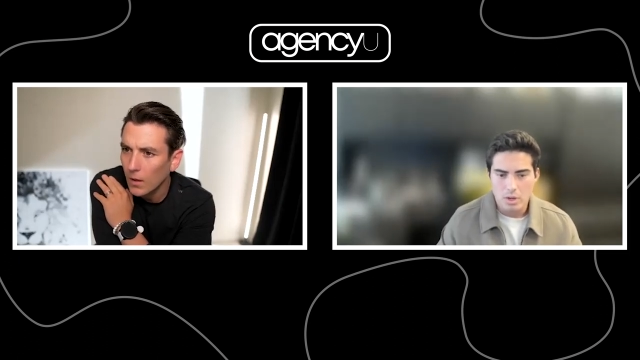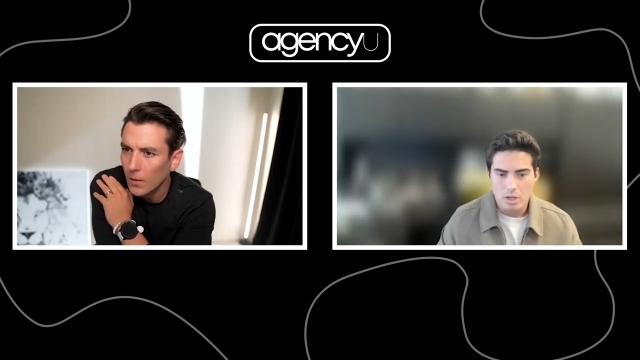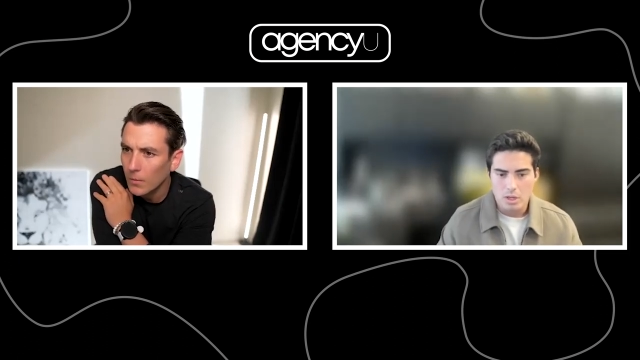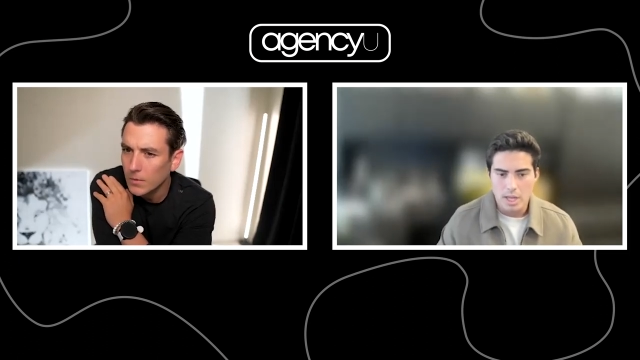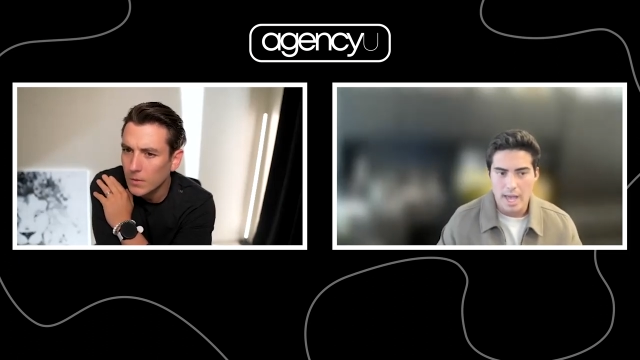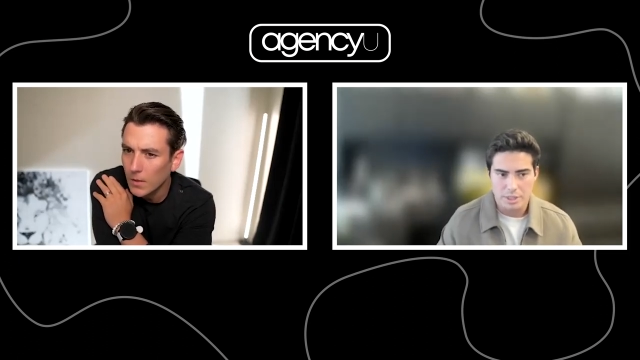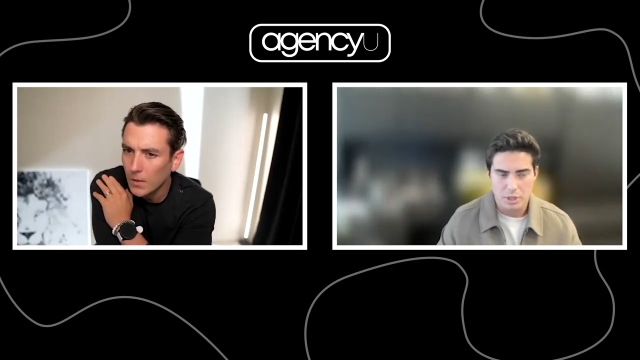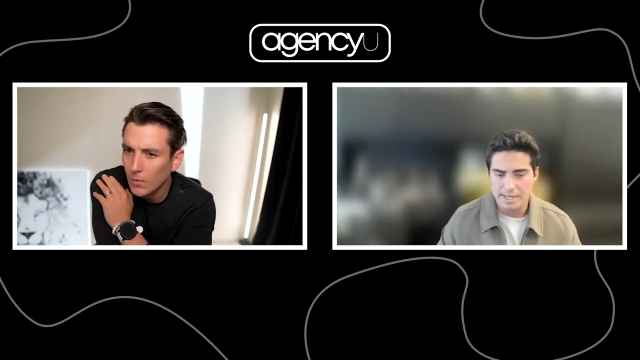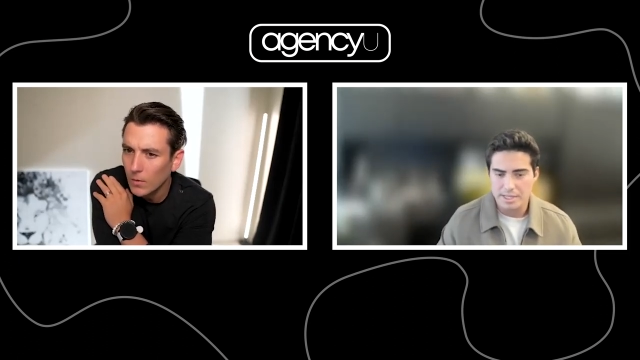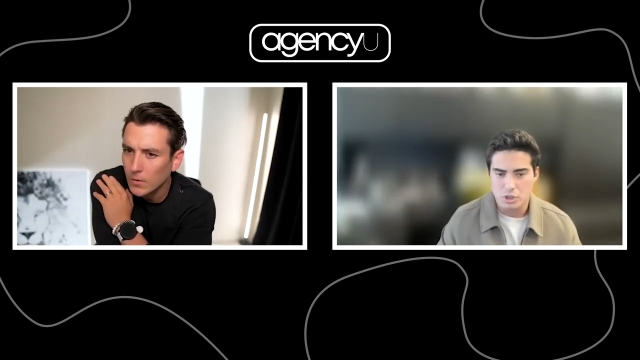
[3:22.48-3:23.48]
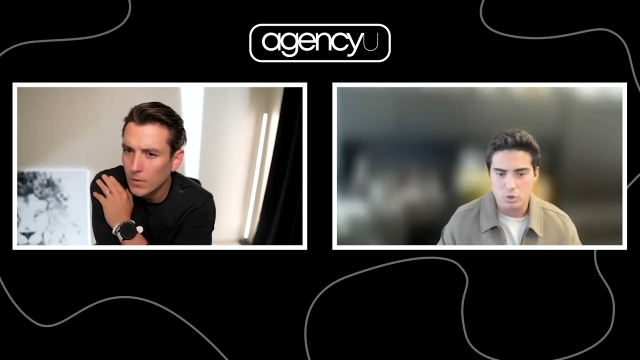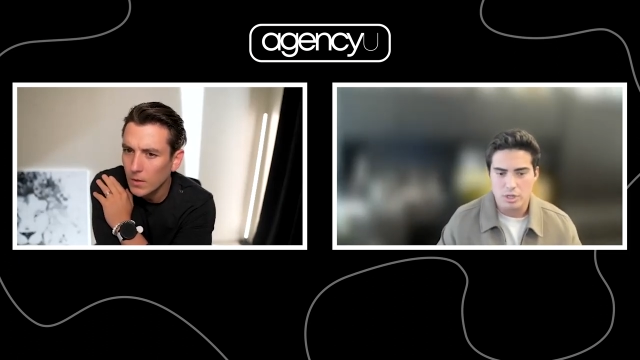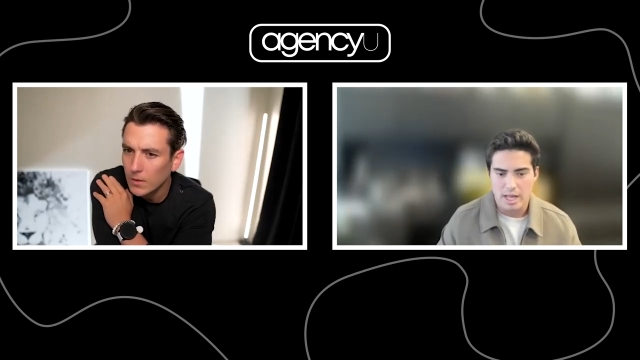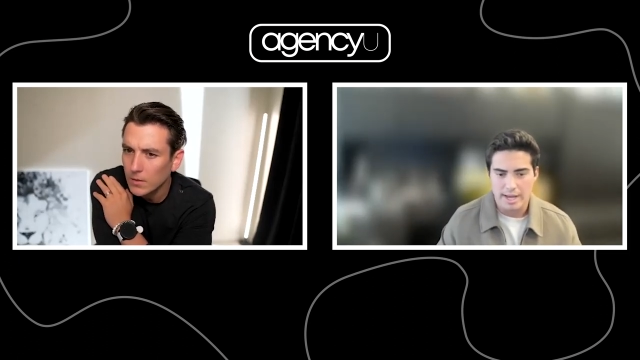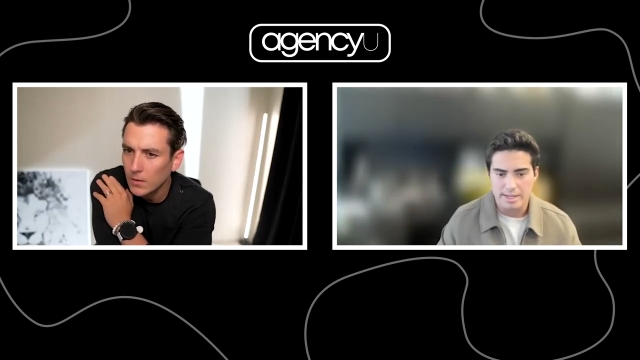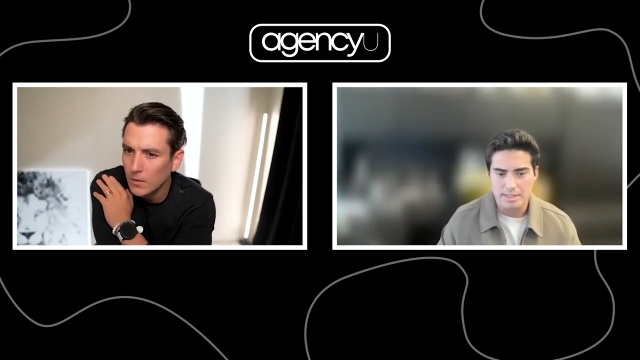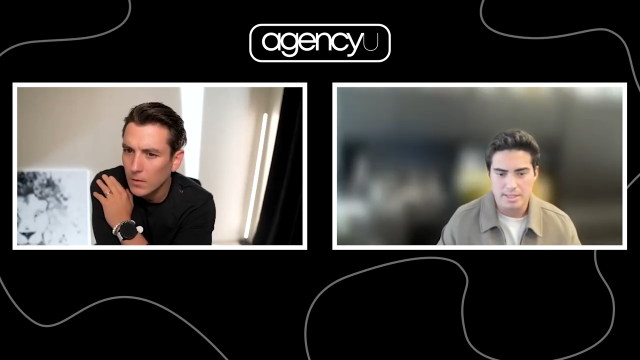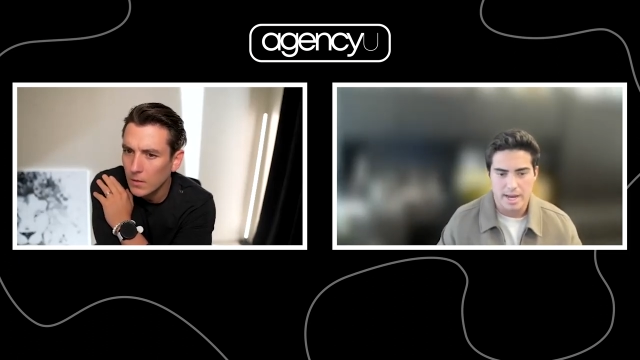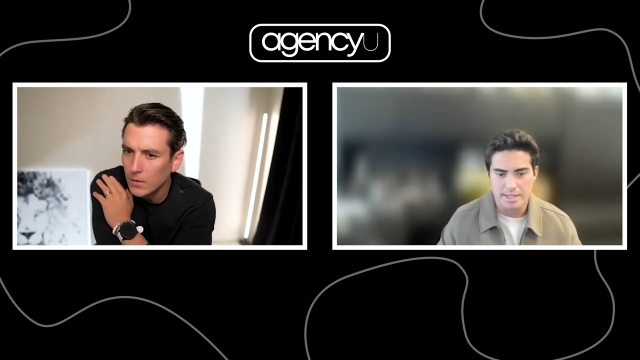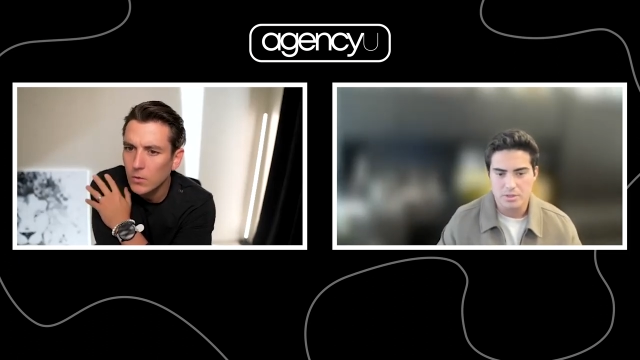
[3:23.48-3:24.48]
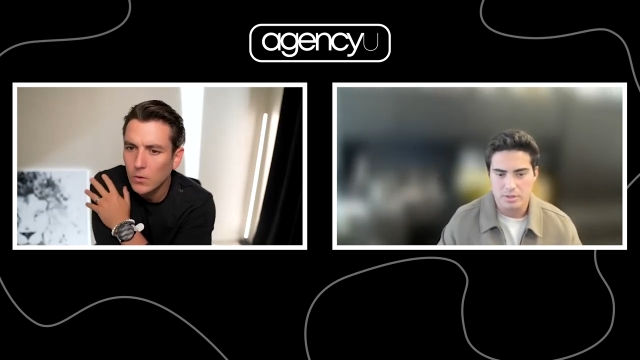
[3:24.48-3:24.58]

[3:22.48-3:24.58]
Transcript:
Speaker 1: client when we started. Yes, I
Speaker 2: had two clients. I had two